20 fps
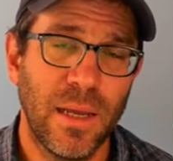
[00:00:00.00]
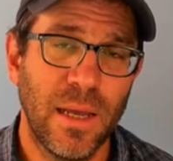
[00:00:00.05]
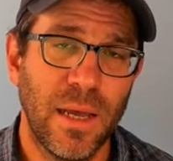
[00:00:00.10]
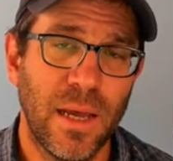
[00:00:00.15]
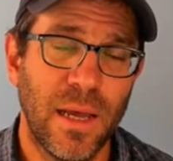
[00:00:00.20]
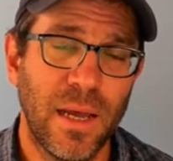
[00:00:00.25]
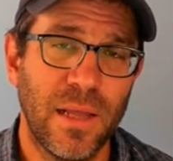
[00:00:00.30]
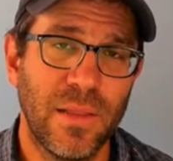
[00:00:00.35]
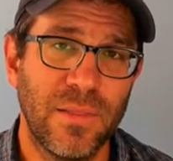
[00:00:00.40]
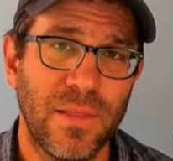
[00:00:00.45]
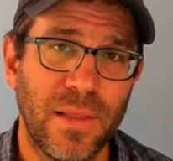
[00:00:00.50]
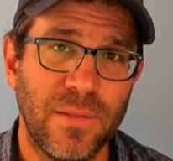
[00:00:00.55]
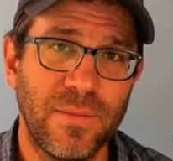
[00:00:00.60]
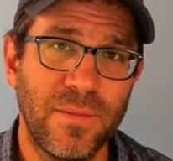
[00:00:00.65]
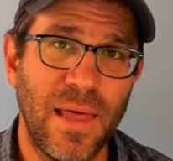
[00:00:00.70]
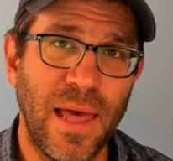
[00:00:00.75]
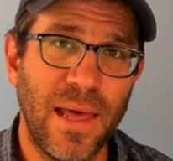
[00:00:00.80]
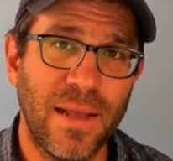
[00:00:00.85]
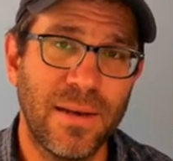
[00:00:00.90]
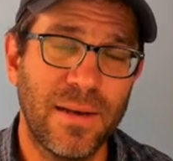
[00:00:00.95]
uh, then
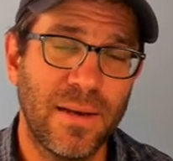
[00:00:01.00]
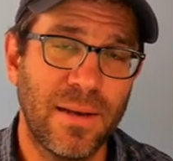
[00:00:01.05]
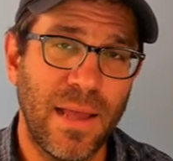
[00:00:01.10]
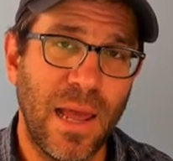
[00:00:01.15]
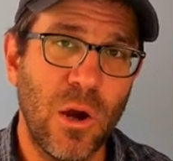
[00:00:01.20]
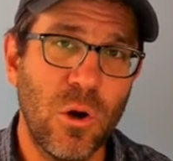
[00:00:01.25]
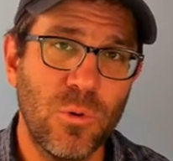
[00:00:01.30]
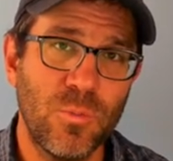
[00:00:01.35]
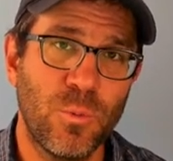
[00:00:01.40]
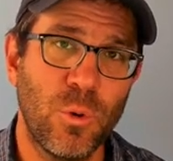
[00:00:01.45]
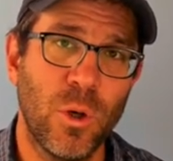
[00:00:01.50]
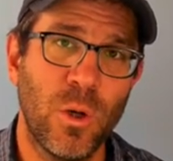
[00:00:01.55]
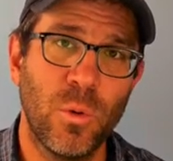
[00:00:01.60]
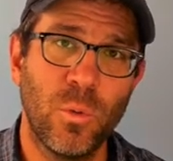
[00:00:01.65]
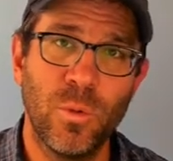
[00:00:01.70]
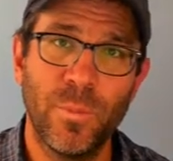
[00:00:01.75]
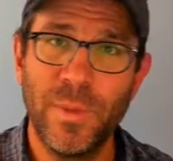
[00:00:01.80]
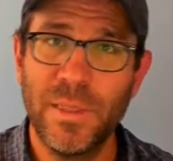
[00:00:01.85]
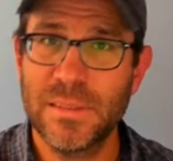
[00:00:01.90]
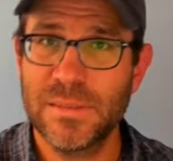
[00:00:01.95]
that output
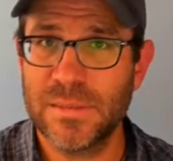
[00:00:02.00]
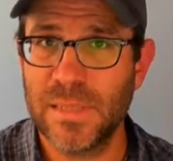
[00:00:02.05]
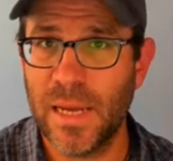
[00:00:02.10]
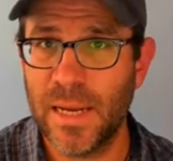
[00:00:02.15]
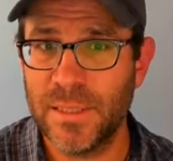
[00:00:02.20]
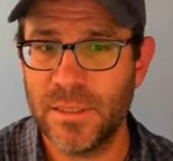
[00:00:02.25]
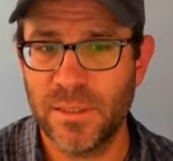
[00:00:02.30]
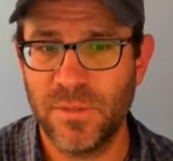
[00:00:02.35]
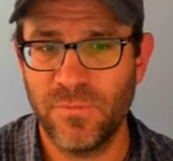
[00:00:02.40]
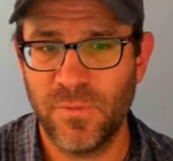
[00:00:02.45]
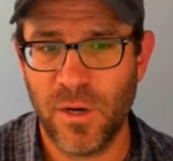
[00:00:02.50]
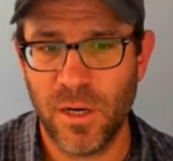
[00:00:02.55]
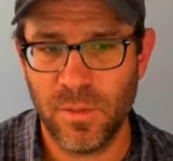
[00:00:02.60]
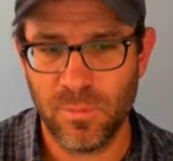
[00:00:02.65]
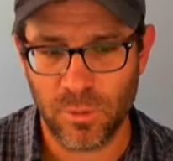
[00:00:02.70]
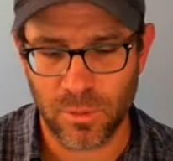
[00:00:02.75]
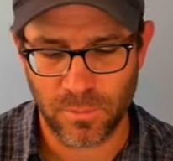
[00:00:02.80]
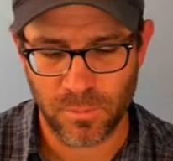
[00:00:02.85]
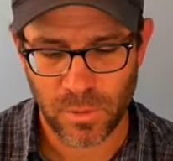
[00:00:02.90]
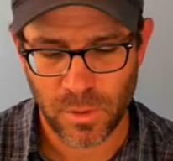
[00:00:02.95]
will be assigned to the
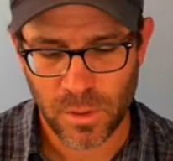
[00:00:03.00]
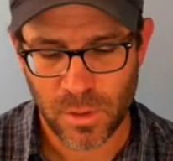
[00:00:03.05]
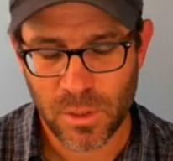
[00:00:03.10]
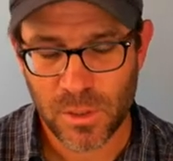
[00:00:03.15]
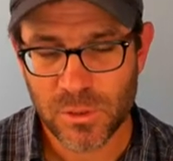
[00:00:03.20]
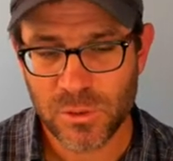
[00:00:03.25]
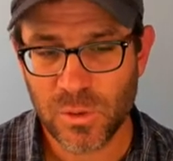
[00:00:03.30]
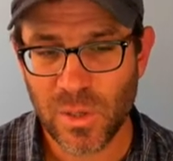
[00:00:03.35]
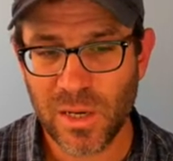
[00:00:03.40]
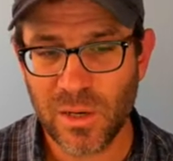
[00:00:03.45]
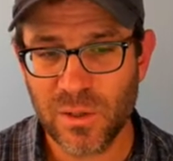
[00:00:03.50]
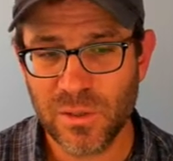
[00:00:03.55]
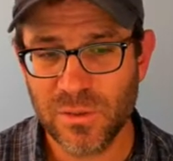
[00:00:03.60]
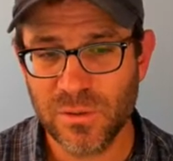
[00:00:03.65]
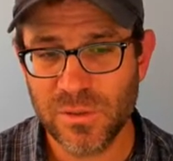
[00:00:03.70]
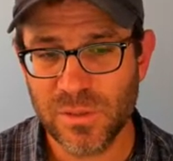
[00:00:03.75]
variable. So I could do